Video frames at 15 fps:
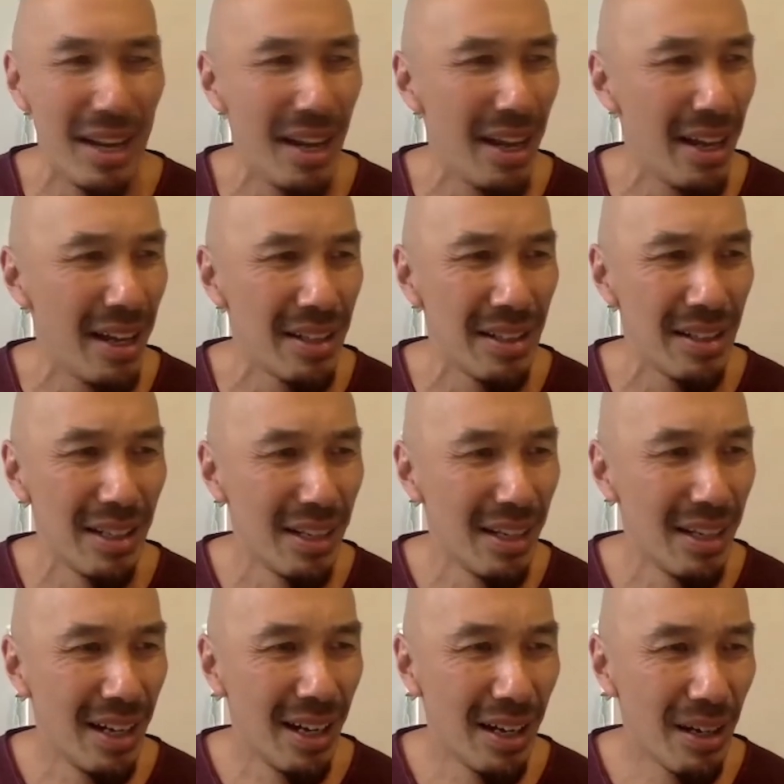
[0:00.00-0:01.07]
And
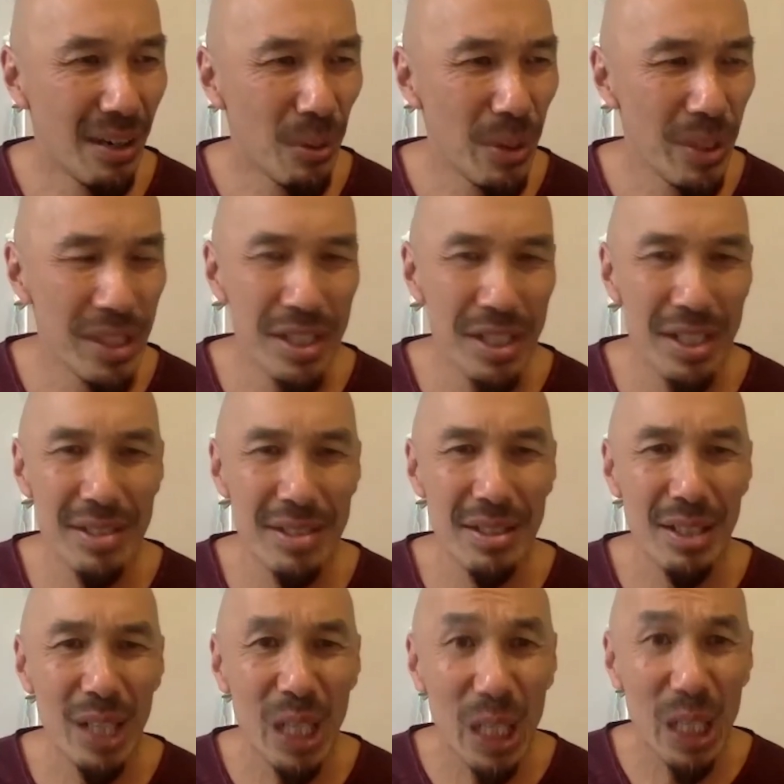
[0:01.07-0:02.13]
we just
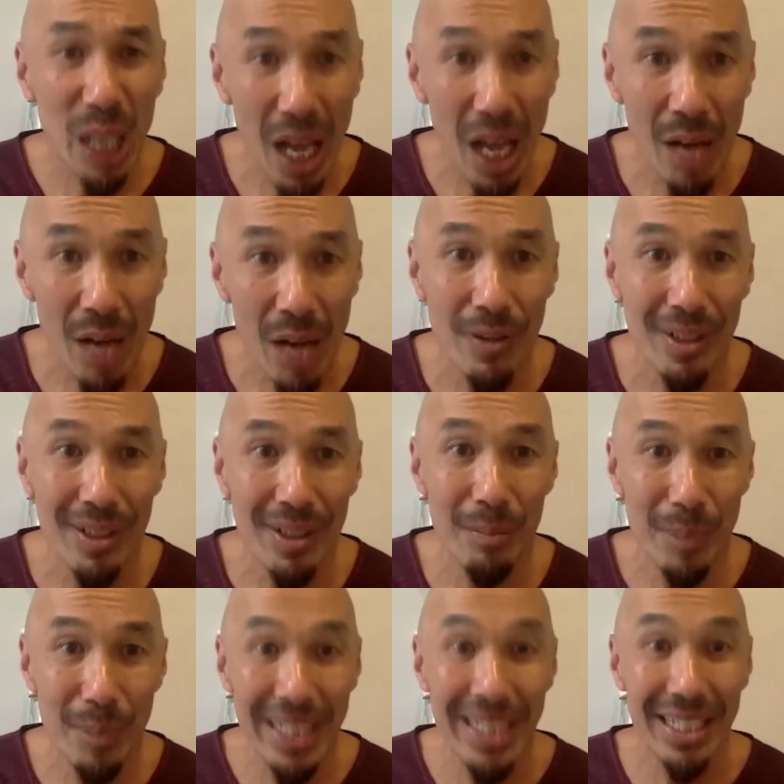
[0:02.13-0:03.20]
love
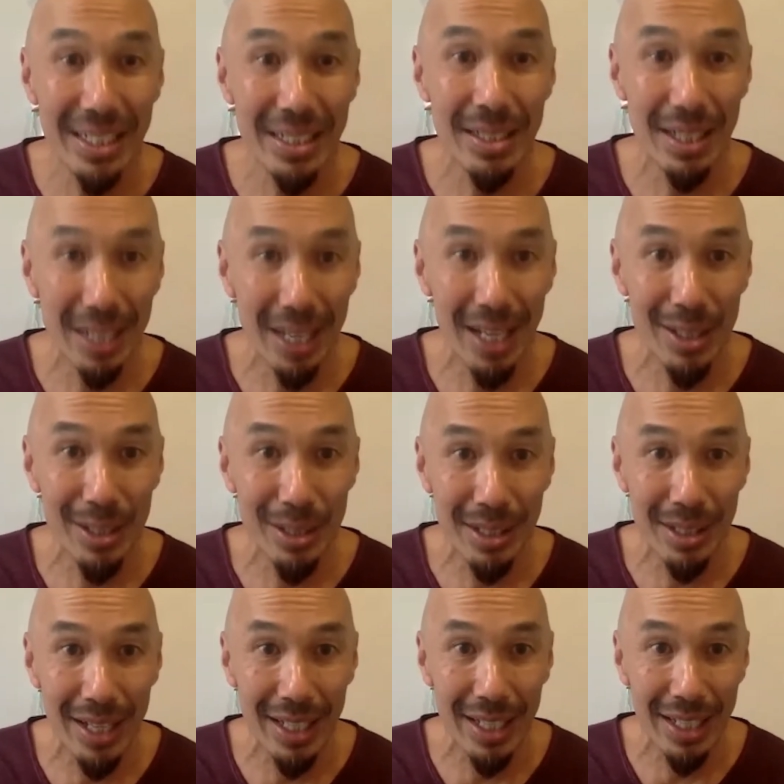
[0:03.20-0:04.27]
being together.
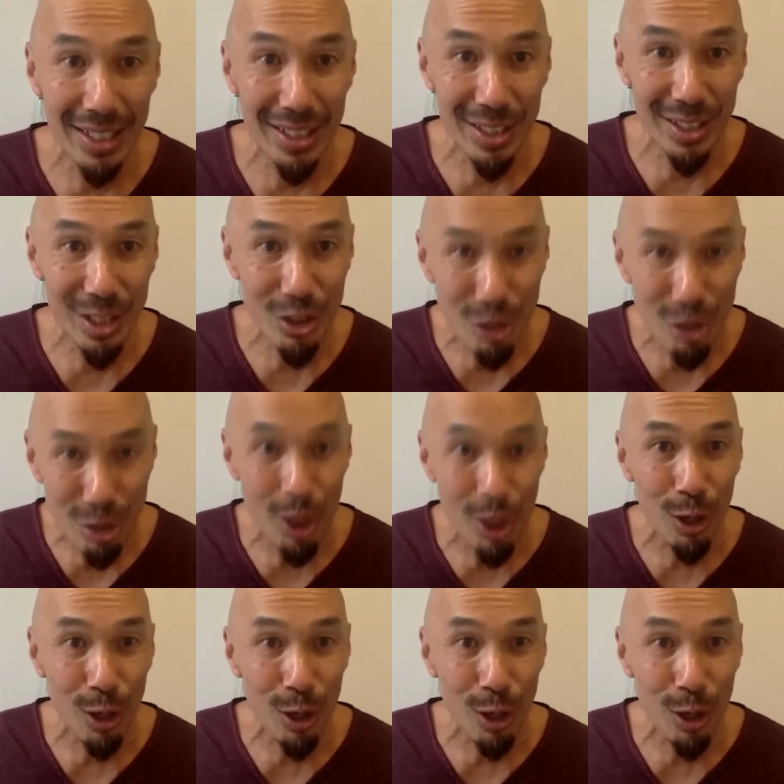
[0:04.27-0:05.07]
Like, it's just